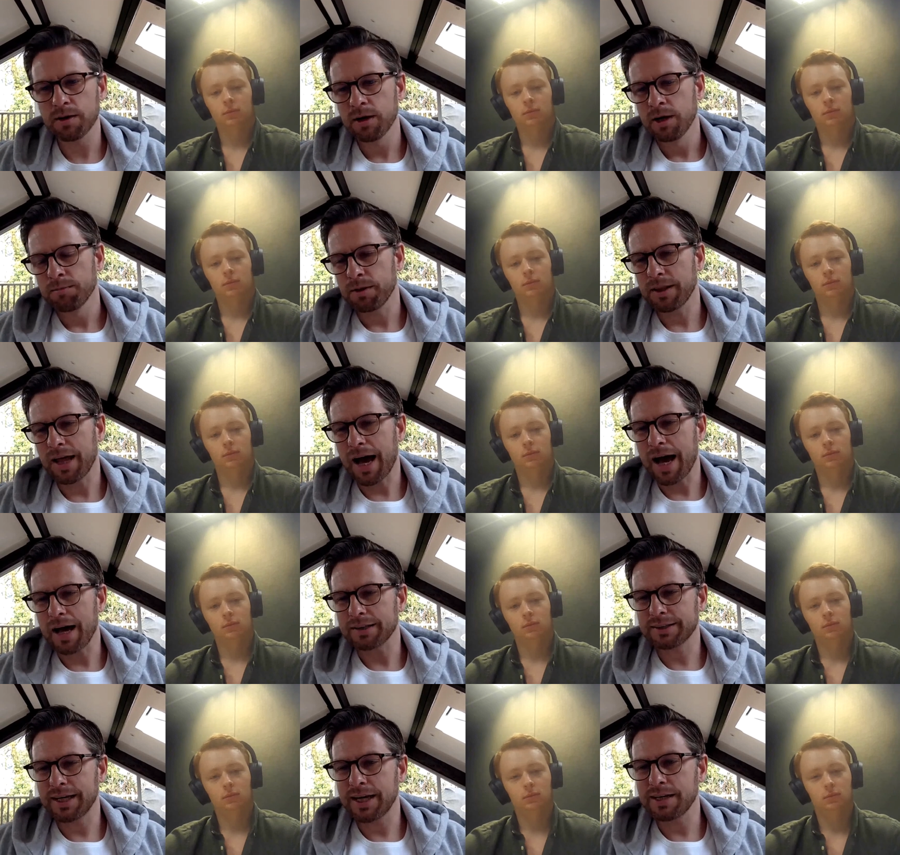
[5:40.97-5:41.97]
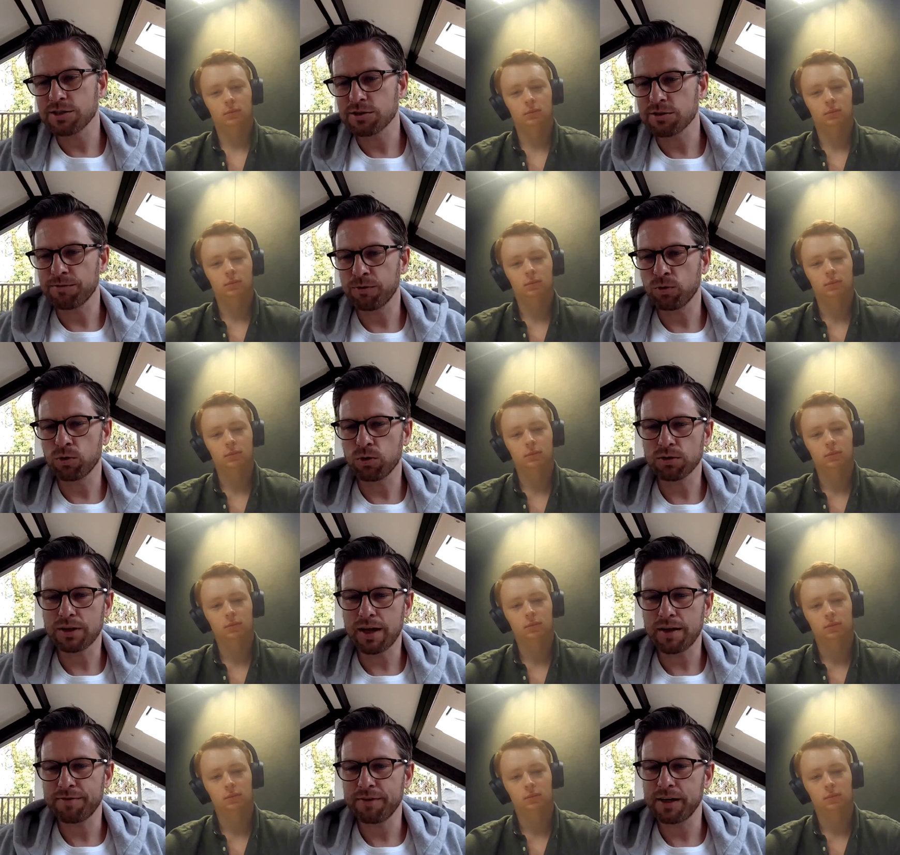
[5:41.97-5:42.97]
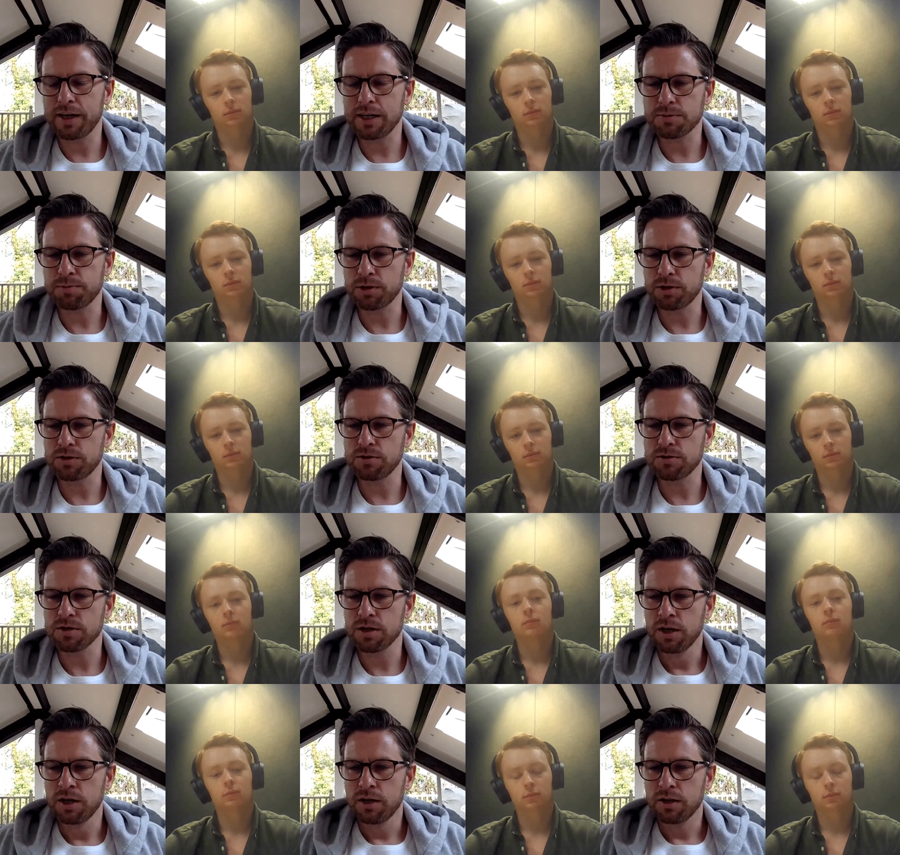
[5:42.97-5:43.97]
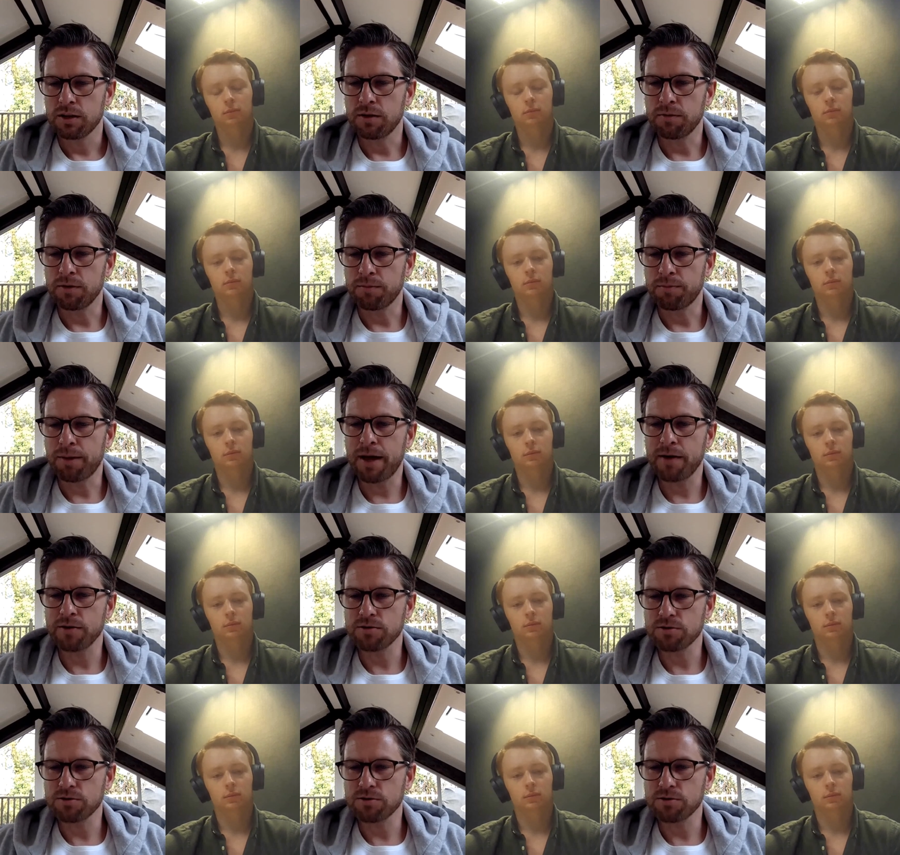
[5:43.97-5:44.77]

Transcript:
Speaker 1: But but that tends to fall on deaf ears, because The, the